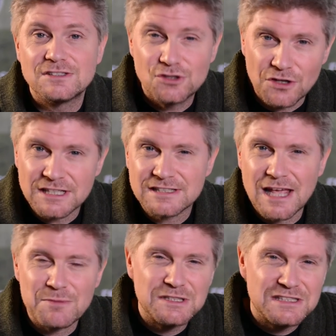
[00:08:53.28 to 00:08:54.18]
Johnny
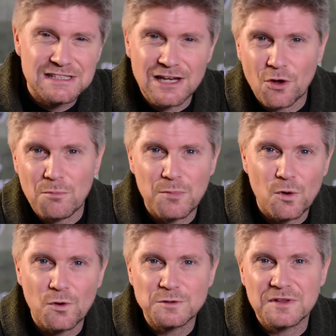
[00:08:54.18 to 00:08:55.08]
Depp is still on
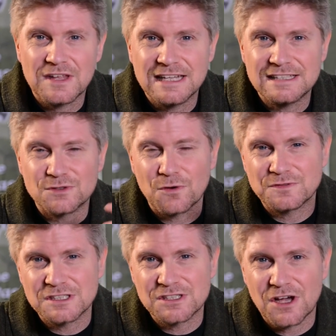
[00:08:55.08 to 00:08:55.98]
board, but then he sort
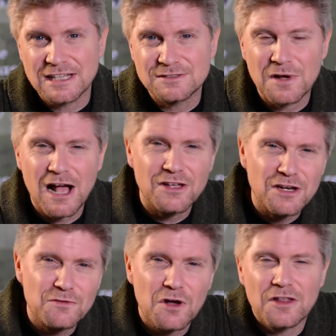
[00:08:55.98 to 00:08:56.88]
of decides, well, you
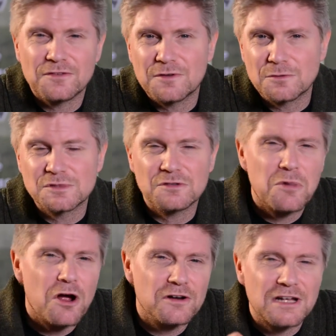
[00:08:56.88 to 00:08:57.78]
know, I've got other films,
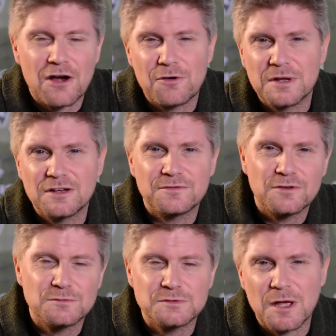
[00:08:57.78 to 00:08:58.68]
Pirate Caribbean
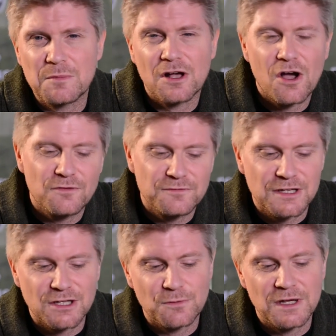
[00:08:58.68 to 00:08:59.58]
films, maybe I can't
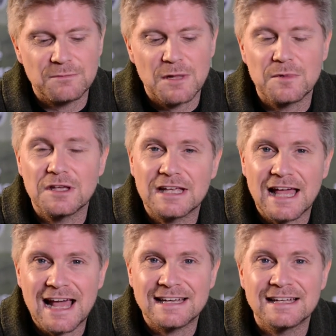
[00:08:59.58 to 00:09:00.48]
fit you in, maybe you
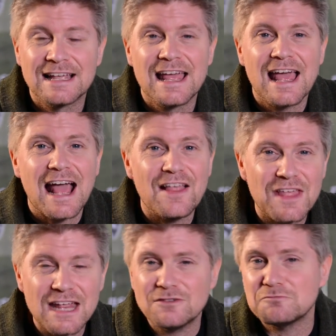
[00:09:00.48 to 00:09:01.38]
can.
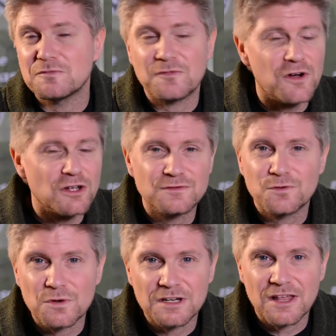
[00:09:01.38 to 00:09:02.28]
And then fast
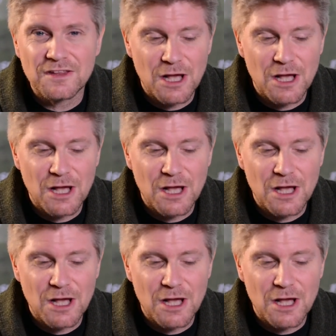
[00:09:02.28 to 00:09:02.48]
forward another